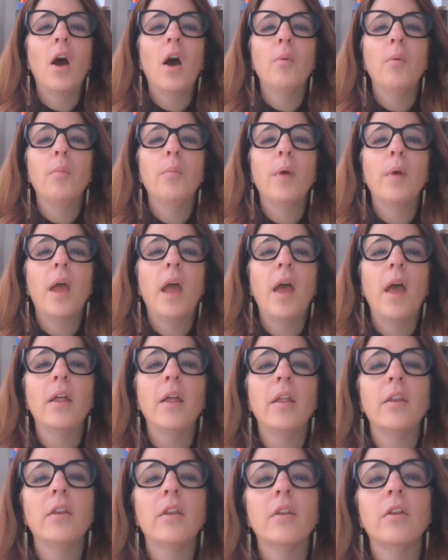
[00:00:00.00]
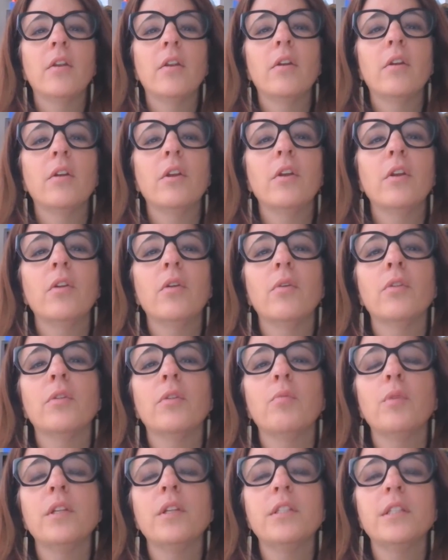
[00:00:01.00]
And, you know,
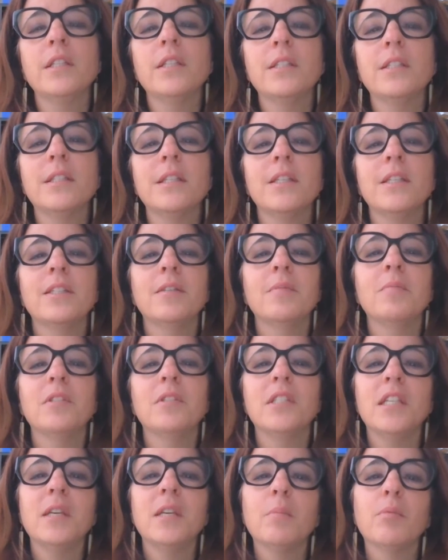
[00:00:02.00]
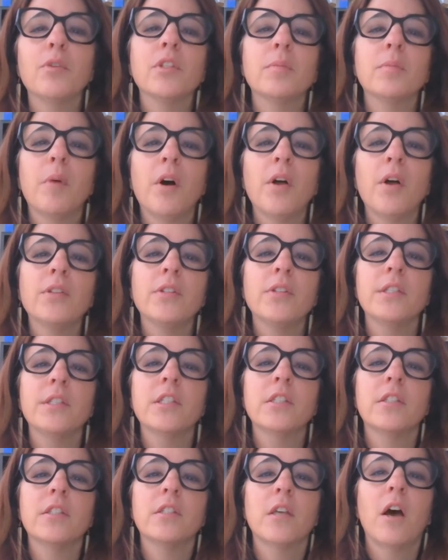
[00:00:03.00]
we did see some deep
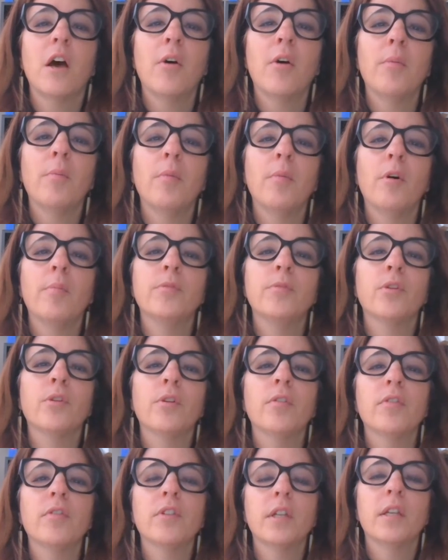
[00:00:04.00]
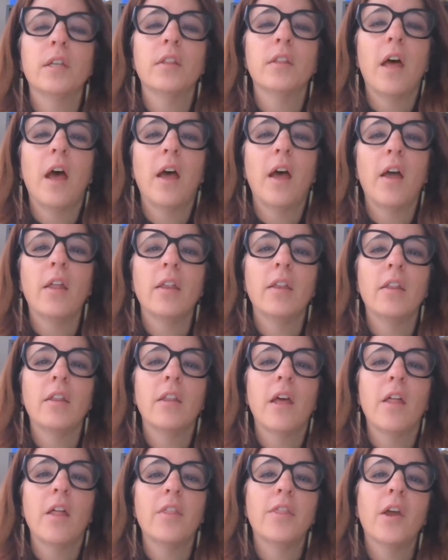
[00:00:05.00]
responses observed in
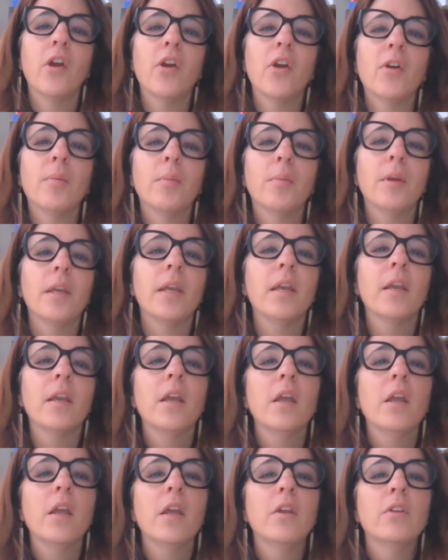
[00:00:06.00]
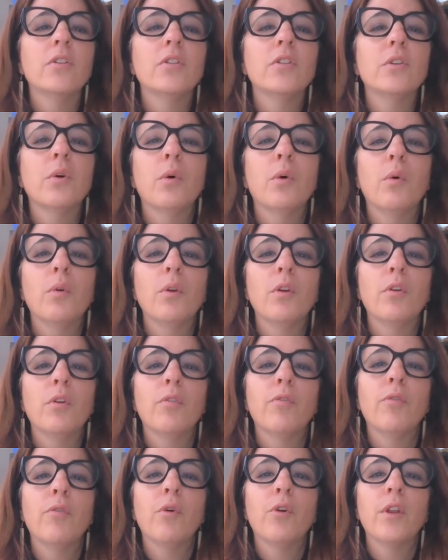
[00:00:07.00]
that therapy. So, you
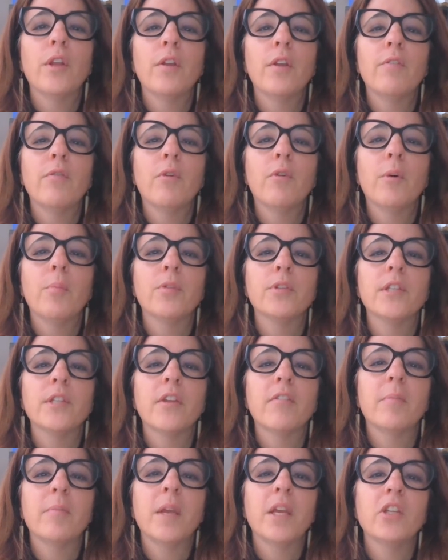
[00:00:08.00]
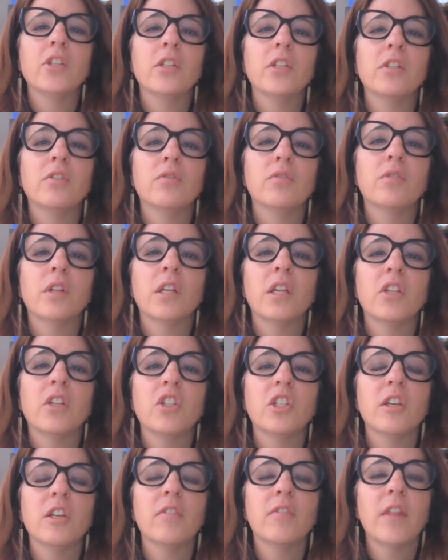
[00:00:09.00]
know, 44% of patients really
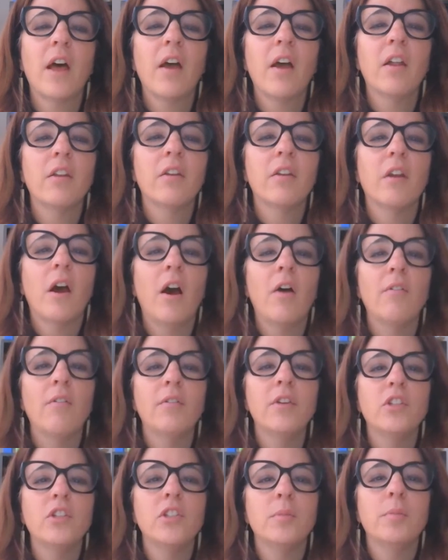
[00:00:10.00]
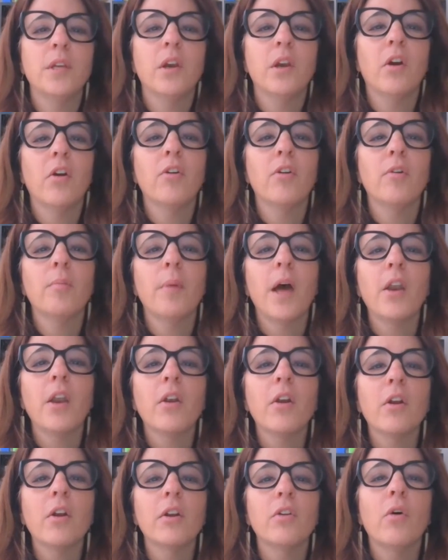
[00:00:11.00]
achieved that VGPR or better,
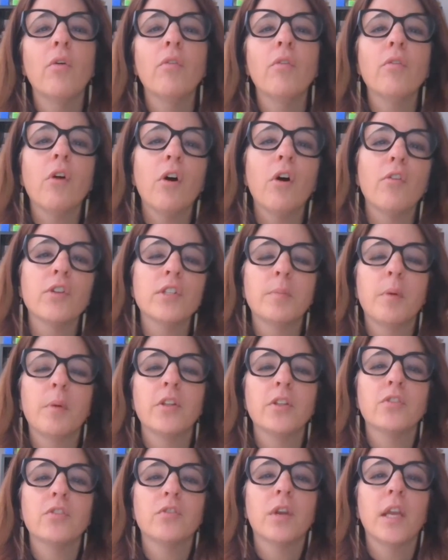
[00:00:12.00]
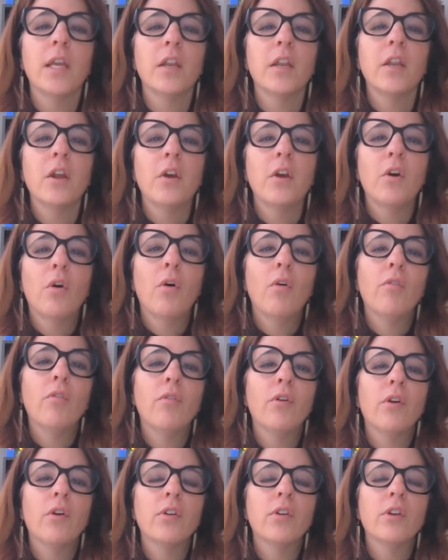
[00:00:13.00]
and overall response rate
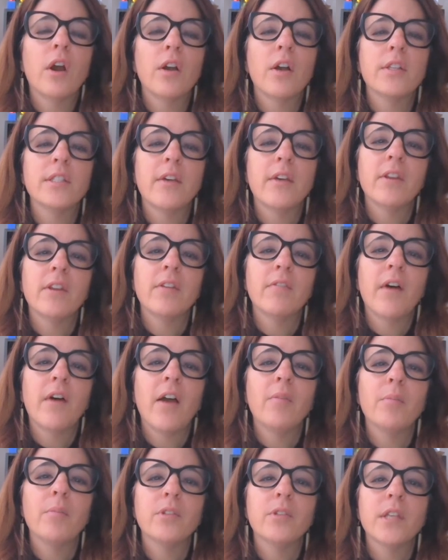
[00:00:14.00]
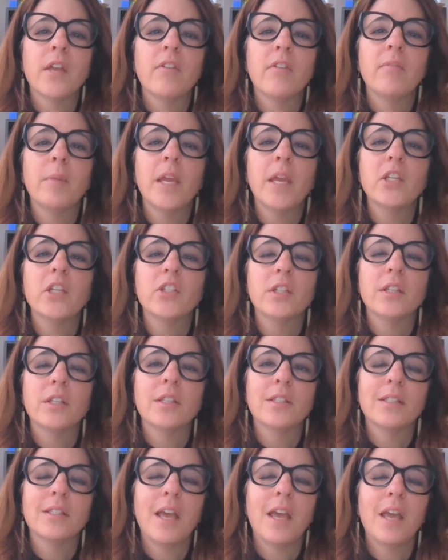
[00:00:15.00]
over 75% of
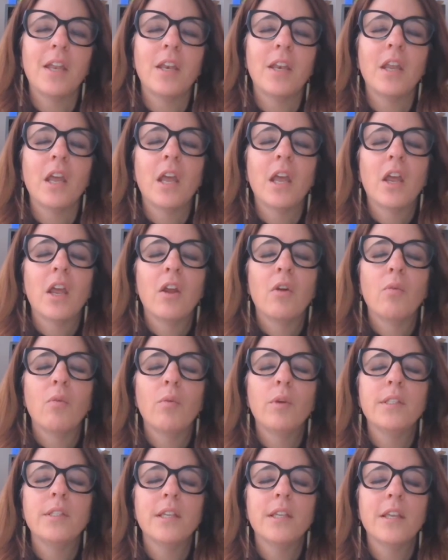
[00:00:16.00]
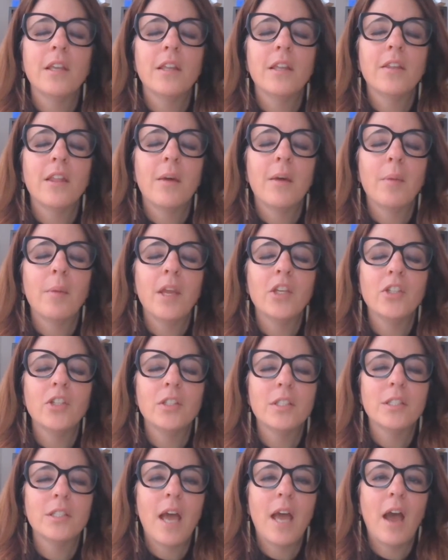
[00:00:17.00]
patients. And we see that
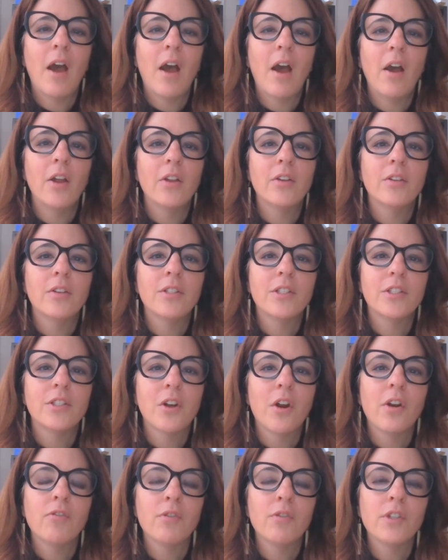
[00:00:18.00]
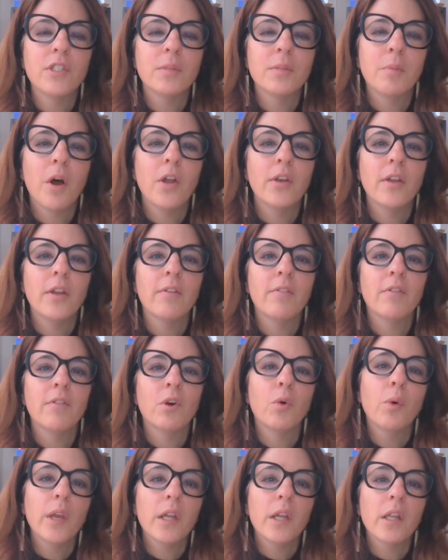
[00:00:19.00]
patients start responding
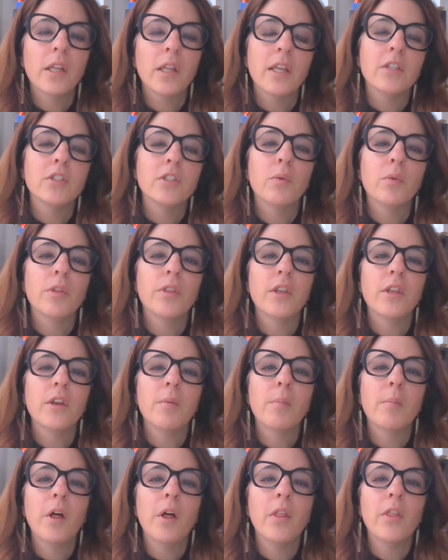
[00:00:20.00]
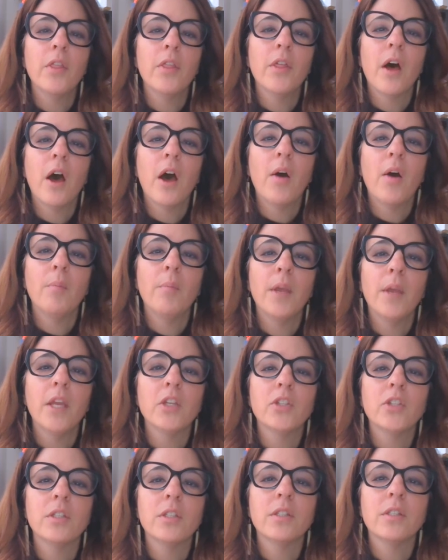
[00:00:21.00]
quickly. So within a month,
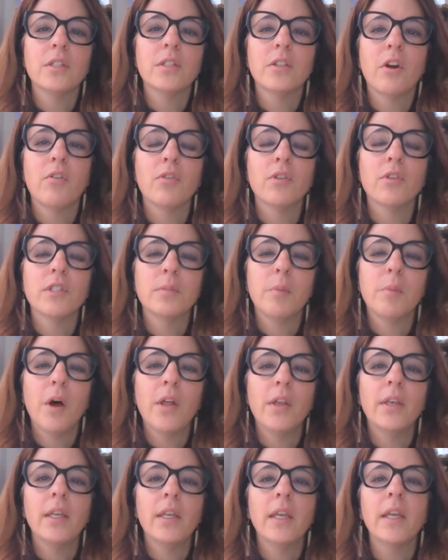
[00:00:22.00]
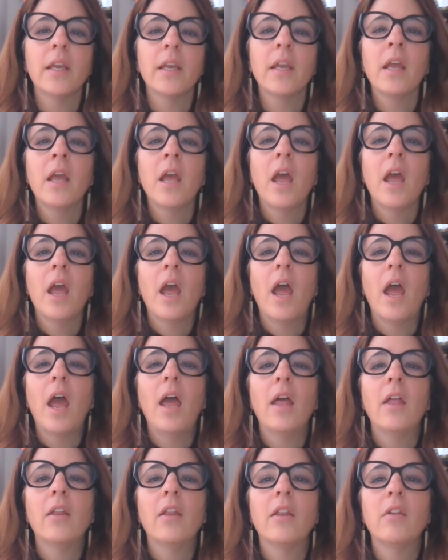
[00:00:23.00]
patients start responding
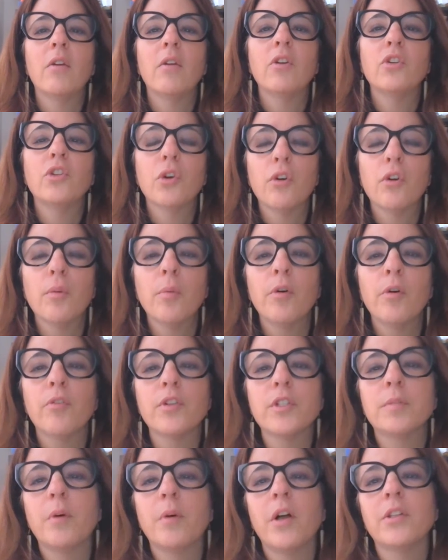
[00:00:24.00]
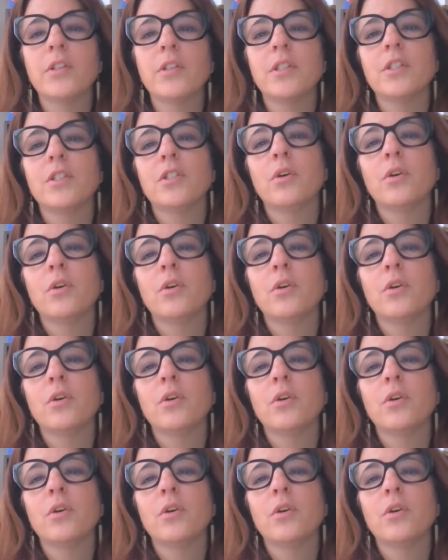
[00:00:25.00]
and durable responses.